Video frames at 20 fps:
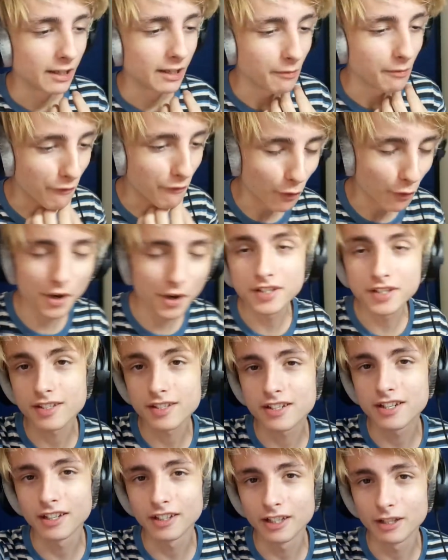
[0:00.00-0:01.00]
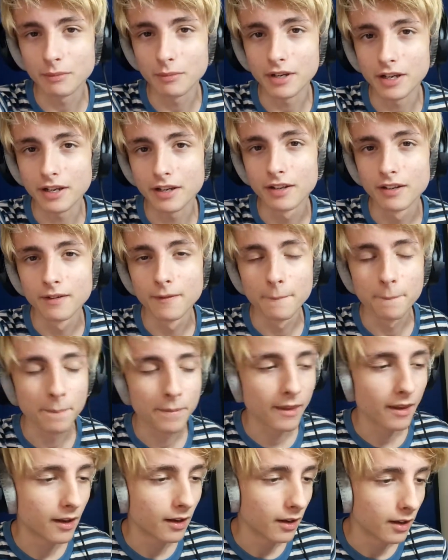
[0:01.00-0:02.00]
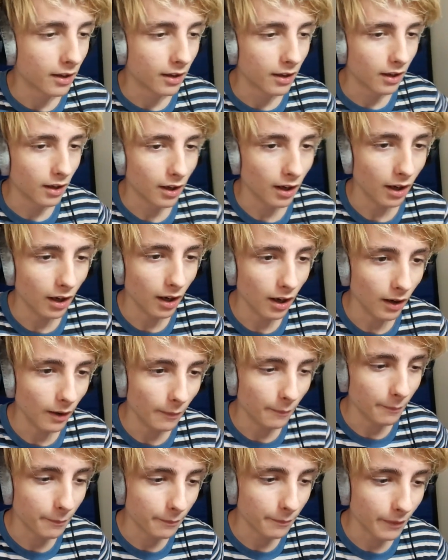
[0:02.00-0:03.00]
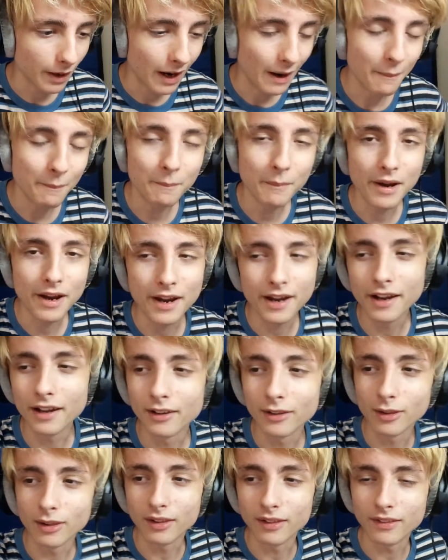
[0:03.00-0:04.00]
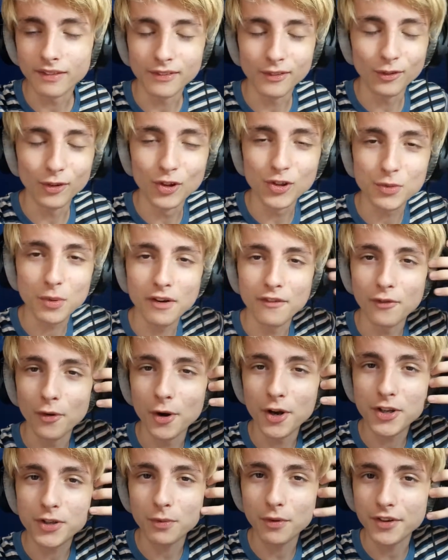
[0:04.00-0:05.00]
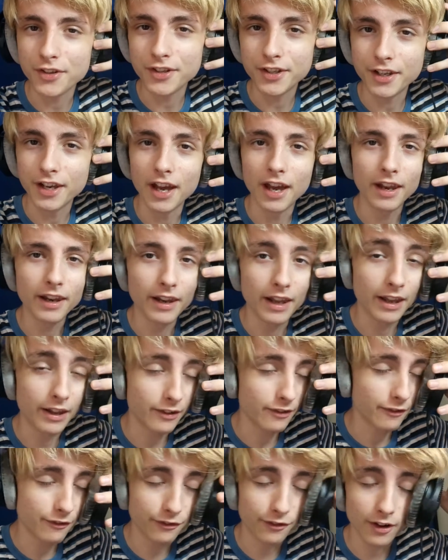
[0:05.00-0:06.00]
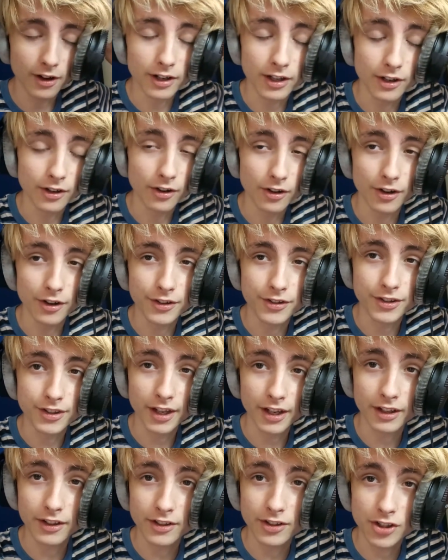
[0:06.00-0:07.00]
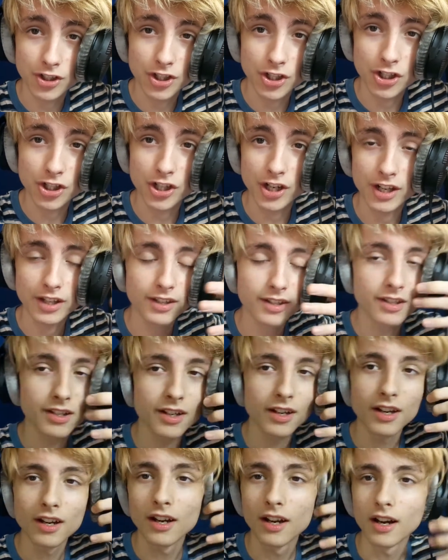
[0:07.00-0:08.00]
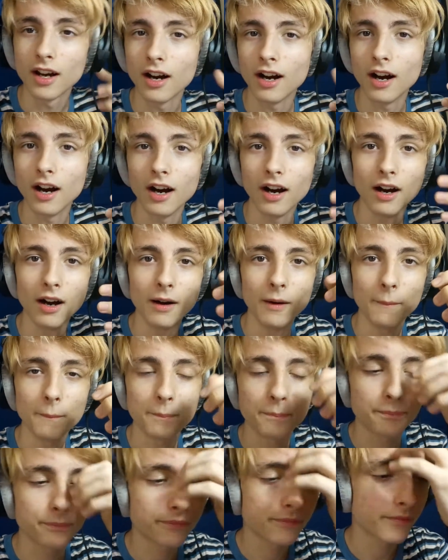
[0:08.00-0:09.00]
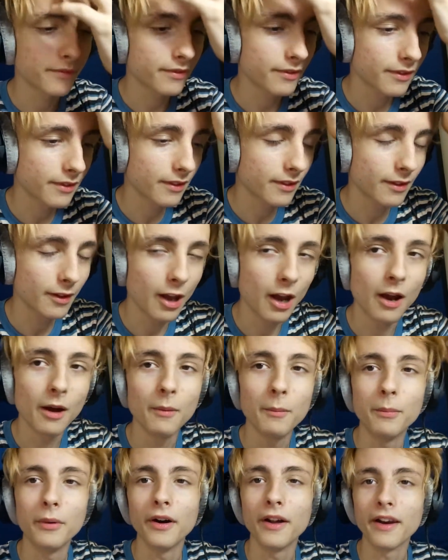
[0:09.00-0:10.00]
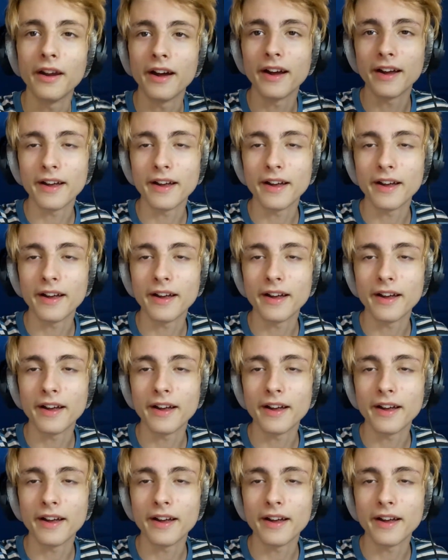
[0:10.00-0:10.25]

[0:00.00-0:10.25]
My voice is killing me. I may lose my voice once again. It fucking hurts like shit. But